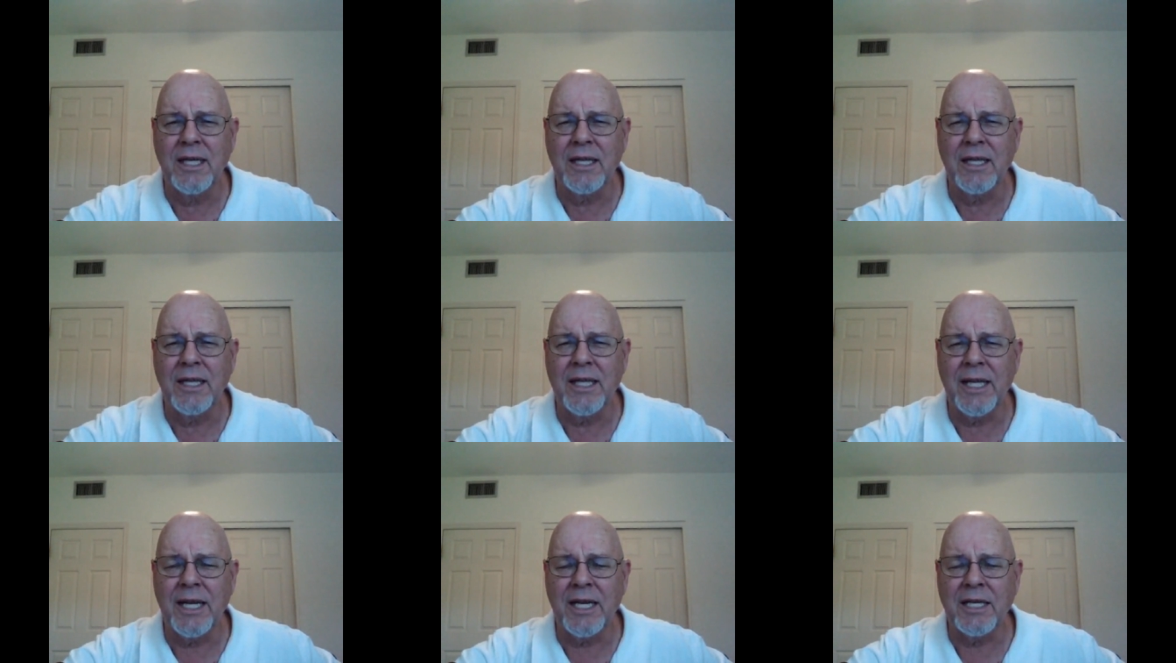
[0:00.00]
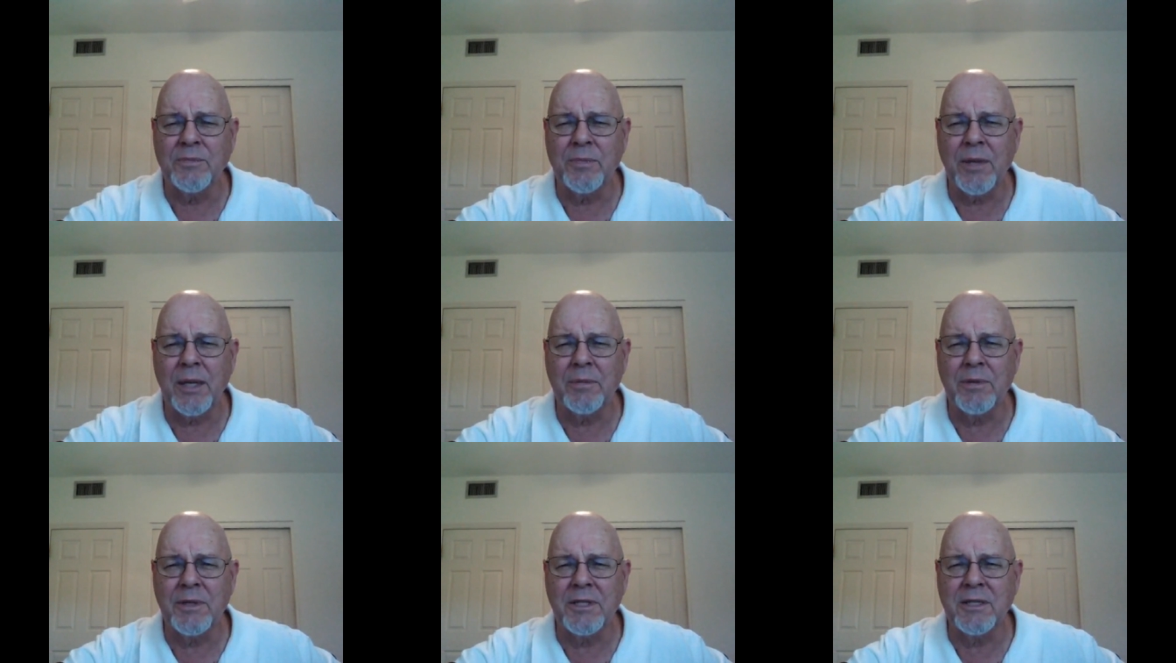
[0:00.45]
of a
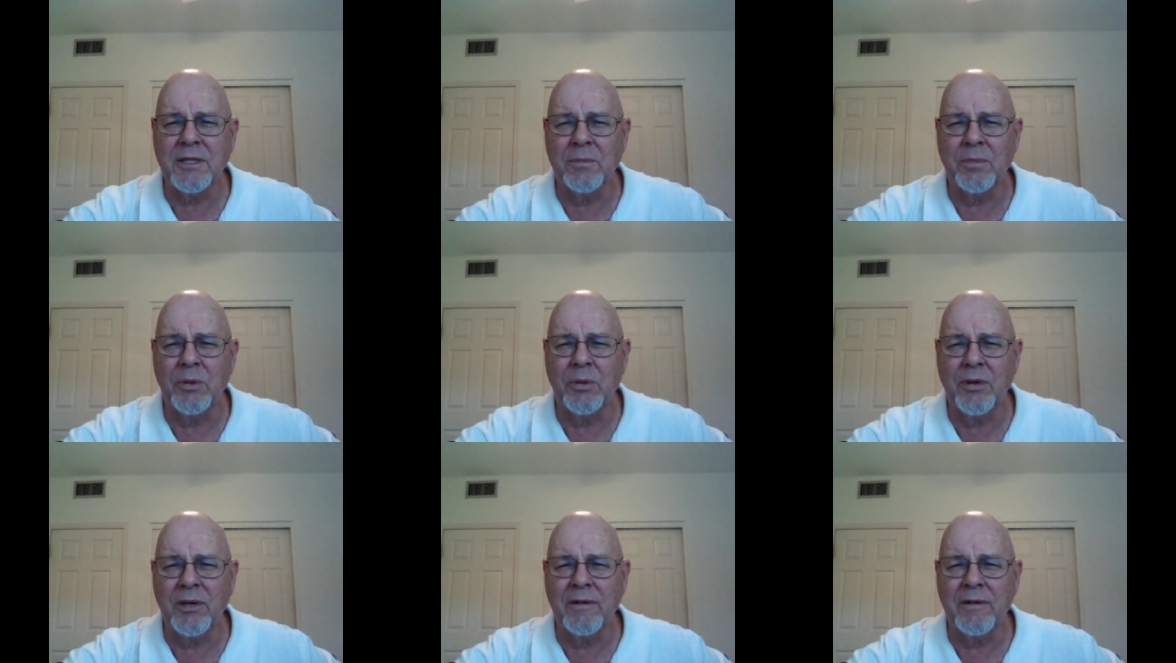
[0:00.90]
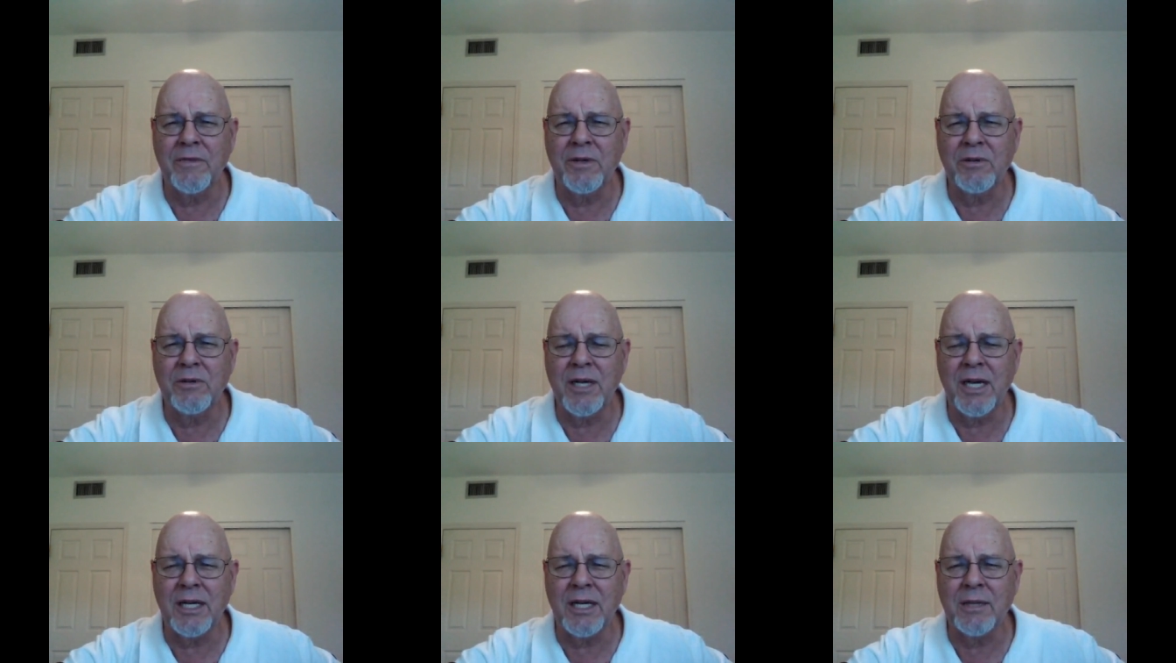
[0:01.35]
work group in the Z
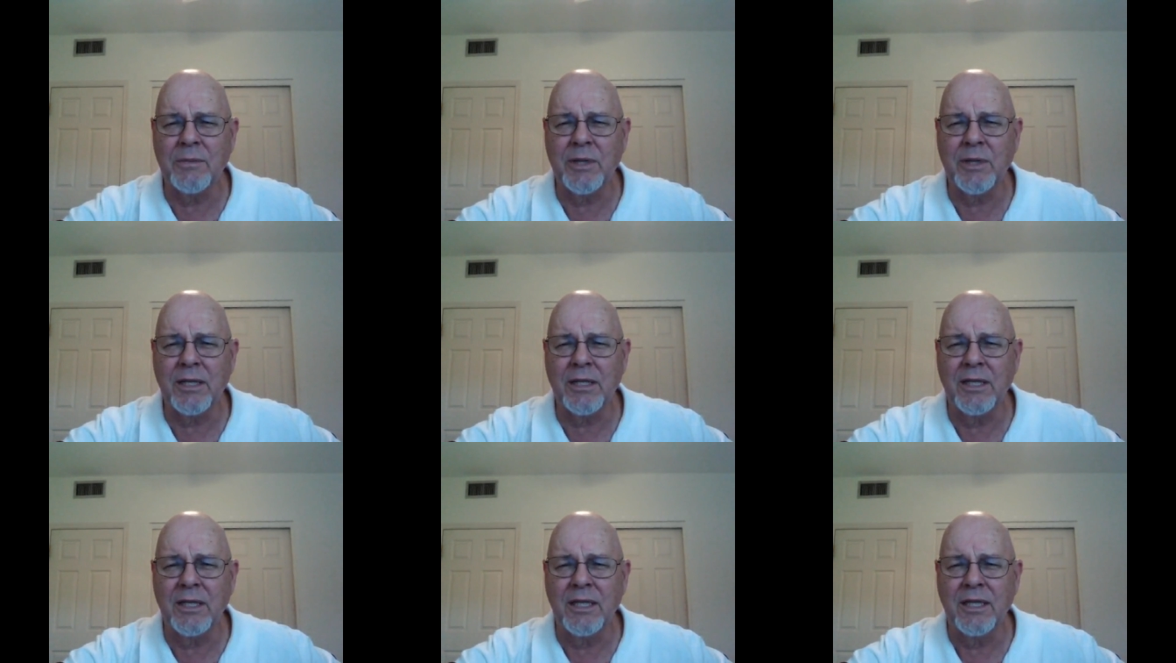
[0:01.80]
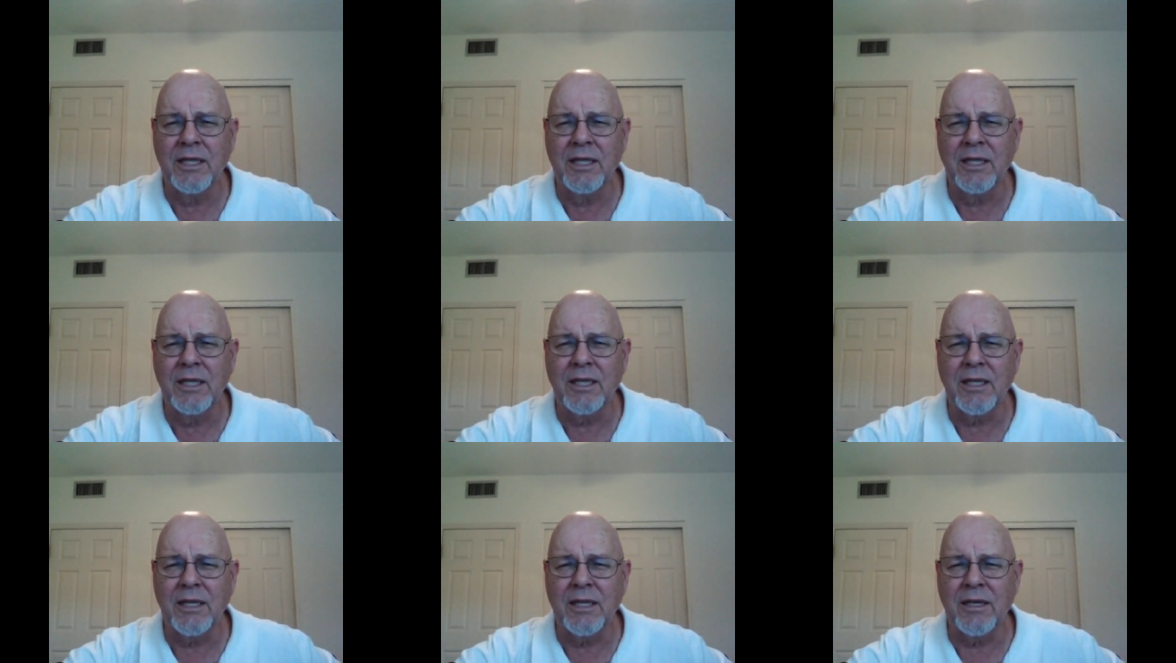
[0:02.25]
Champions that
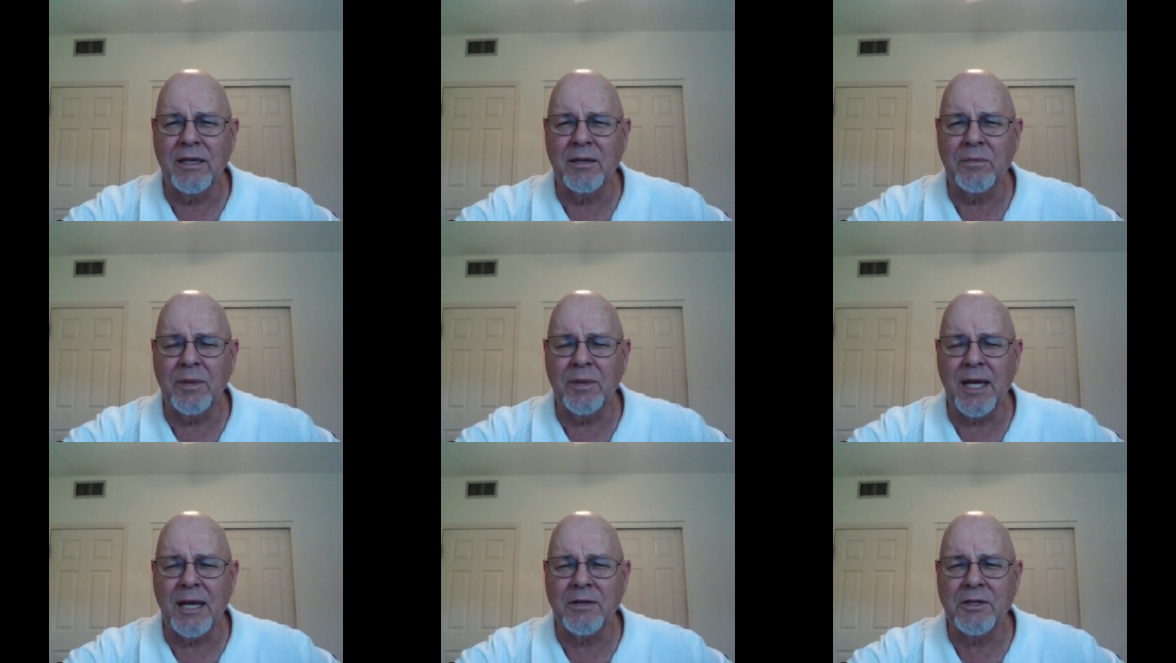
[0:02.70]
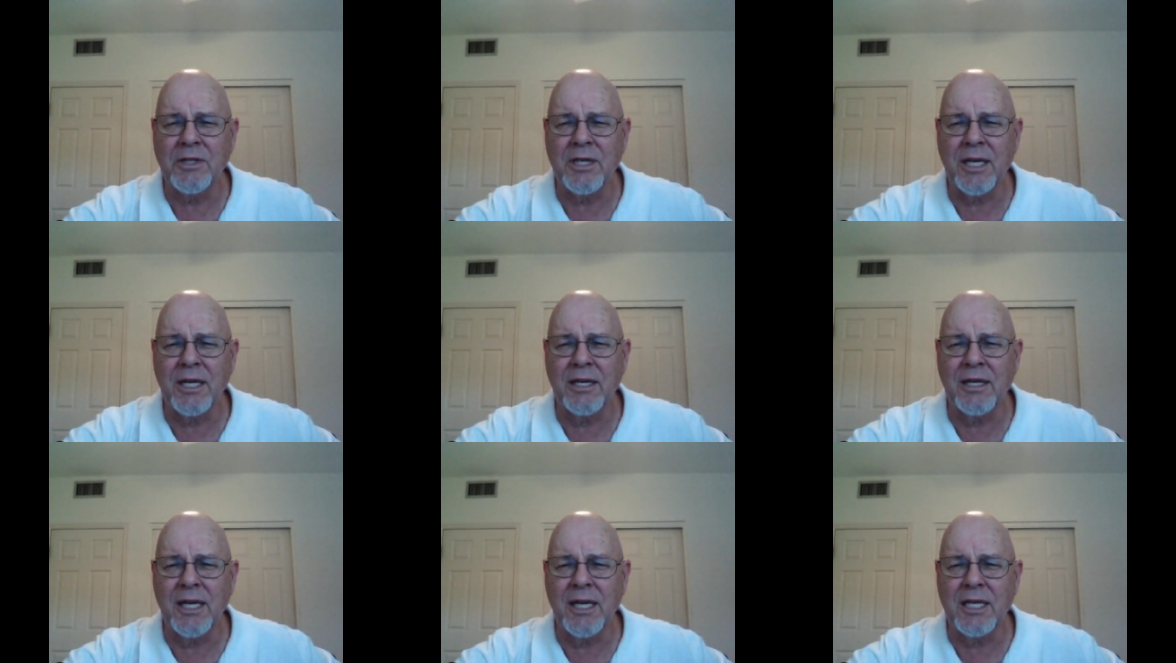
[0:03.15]
has published a
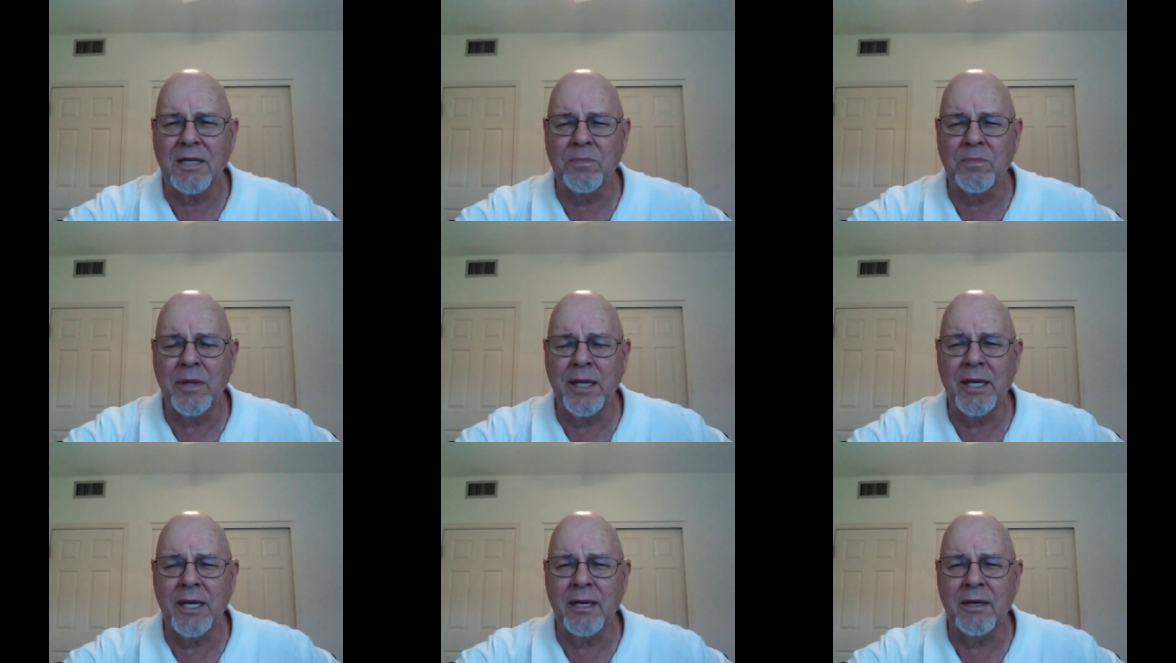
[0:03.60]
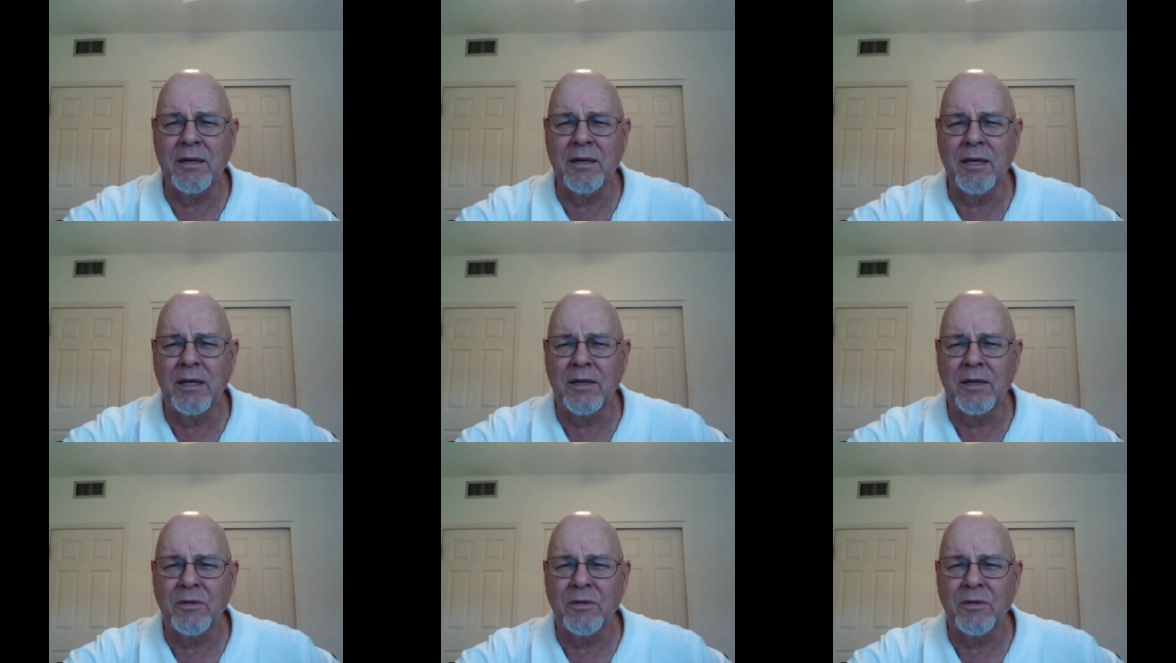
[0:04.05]
point of view document